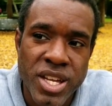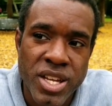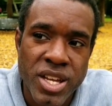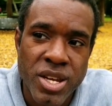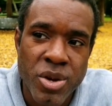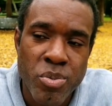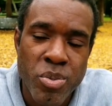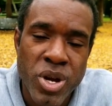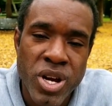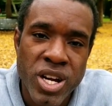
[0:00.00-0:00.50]

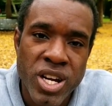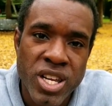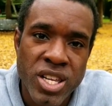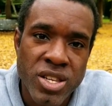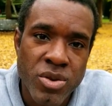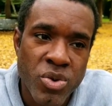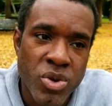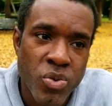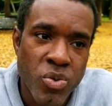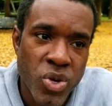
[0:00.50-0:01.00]
in America
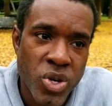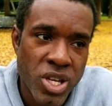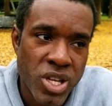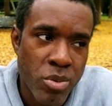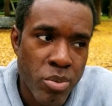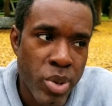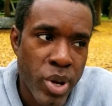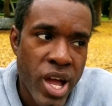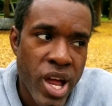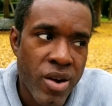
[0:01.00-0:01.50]
we get
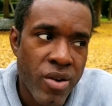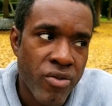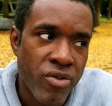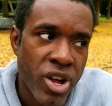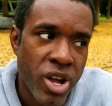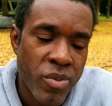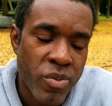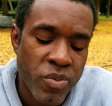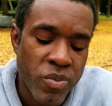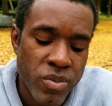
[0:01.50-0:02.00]
a bad
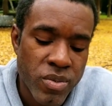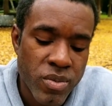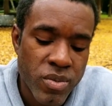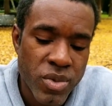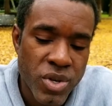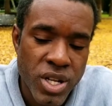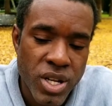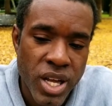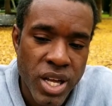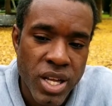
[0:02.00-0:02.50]
rep,
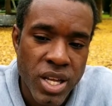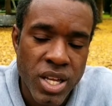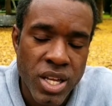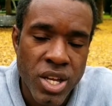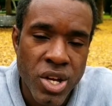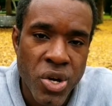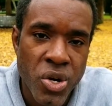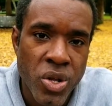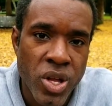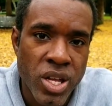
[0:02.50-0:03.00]
but like
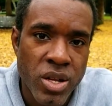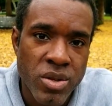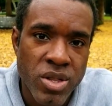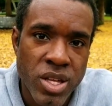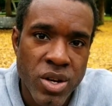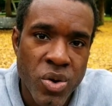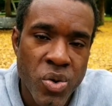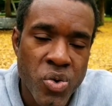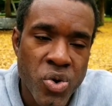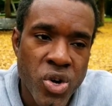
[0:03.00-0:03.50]
here, like
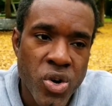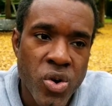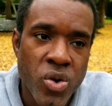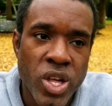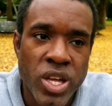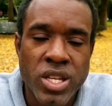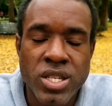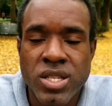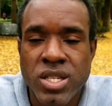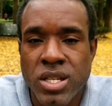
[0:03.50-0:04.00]
they don't know,
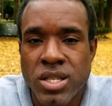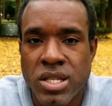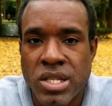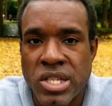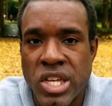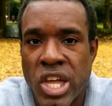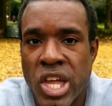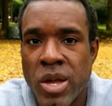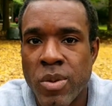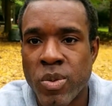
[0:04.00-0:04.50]
like it's not the
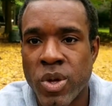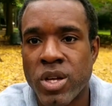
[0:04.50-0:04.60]
same.